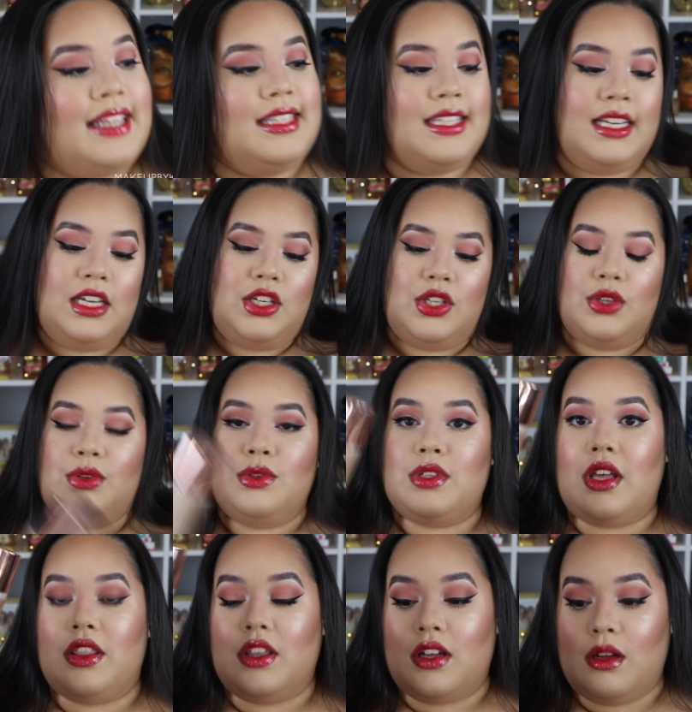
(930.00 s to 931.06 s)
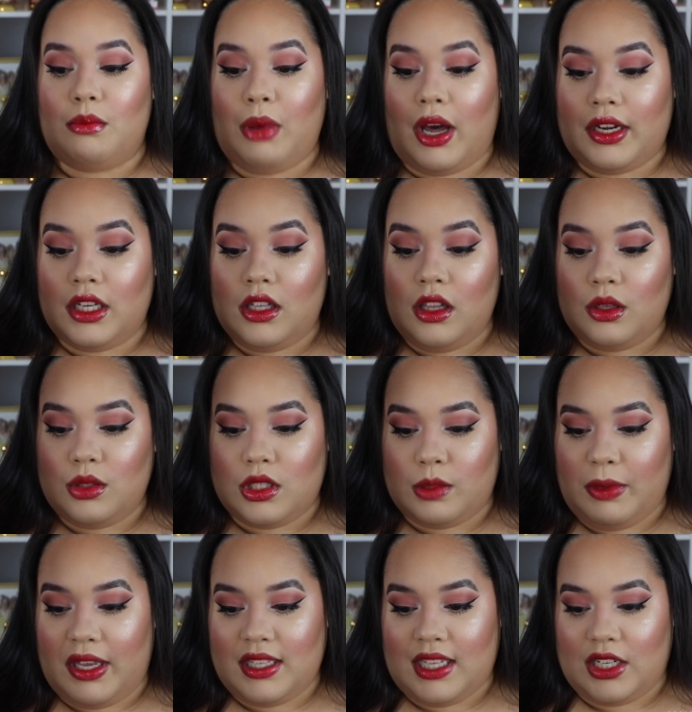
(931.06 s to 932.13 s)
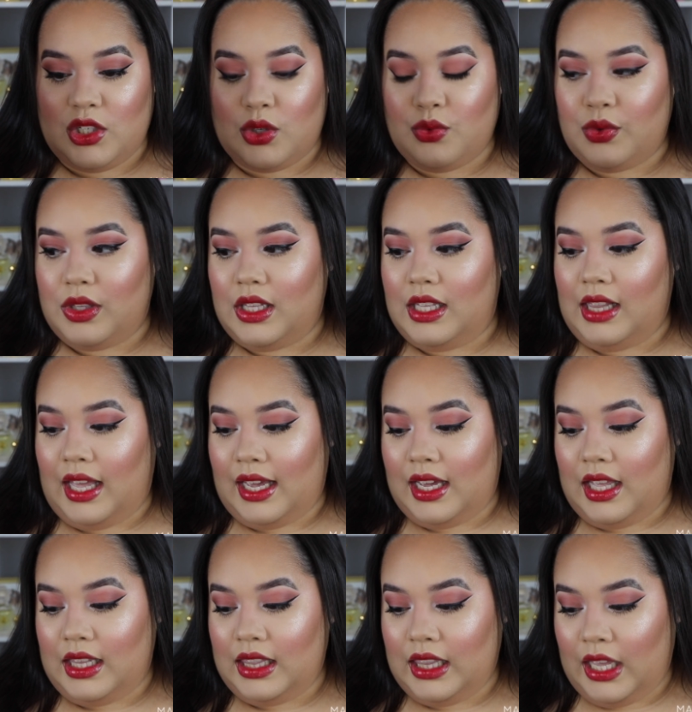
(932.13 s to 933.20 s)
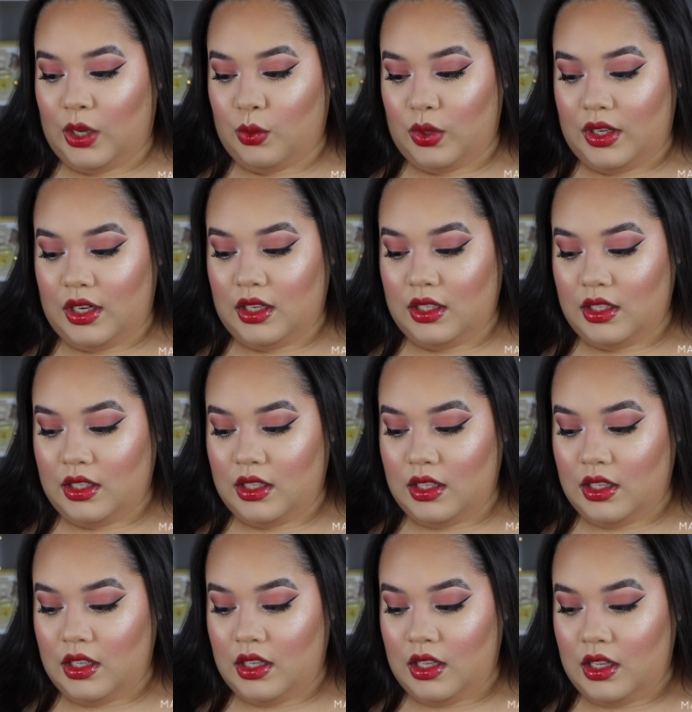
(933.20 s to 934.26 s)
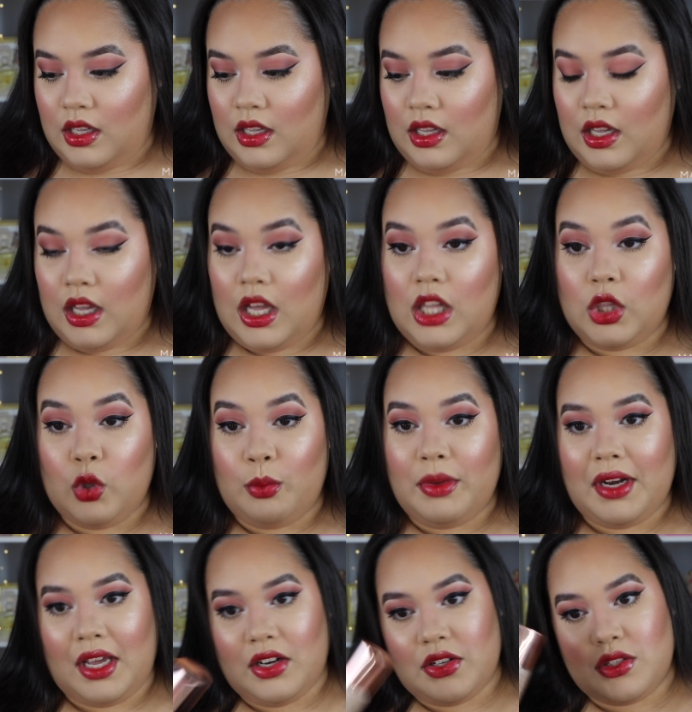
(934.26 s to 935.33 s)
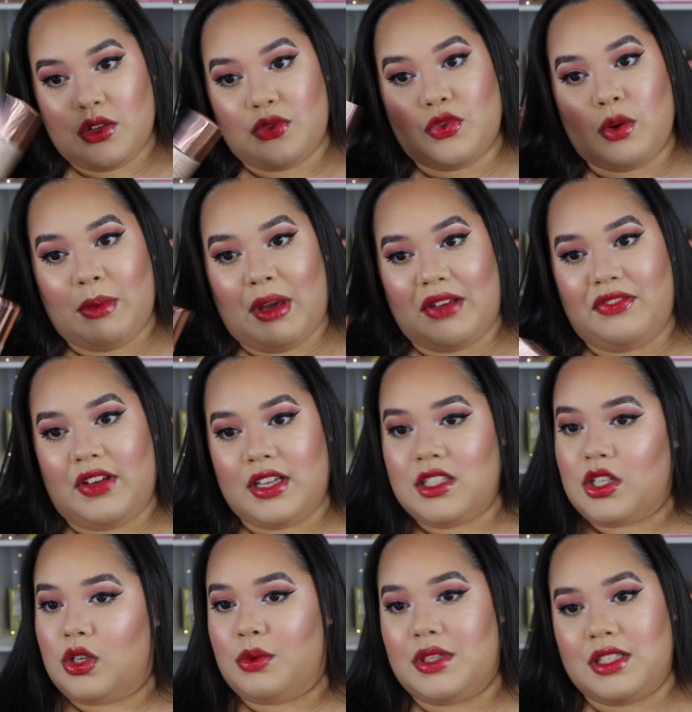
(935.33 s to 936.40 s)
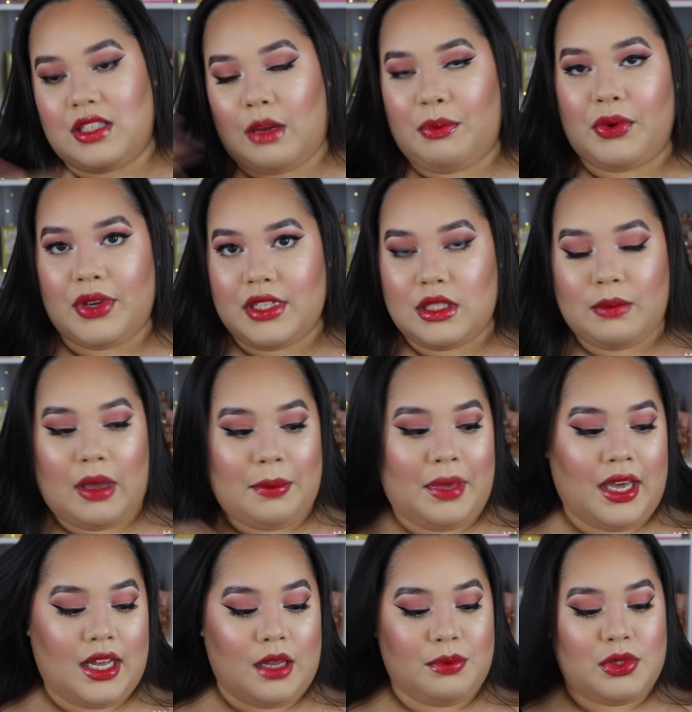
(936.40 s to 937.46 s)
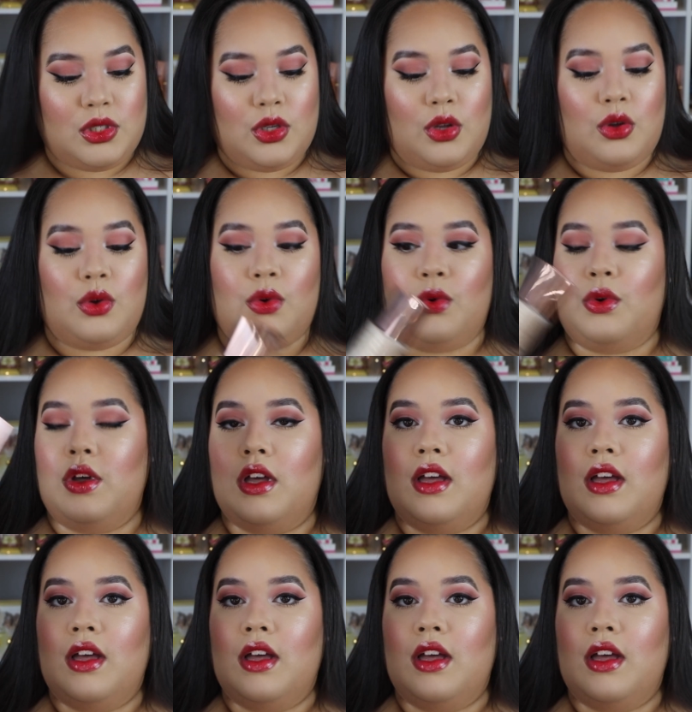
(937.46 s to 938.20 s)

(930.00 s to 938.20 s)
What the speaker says: I didn't use the body glow just because I don't really like liquid illuminators for my face. It always separates my makeup, so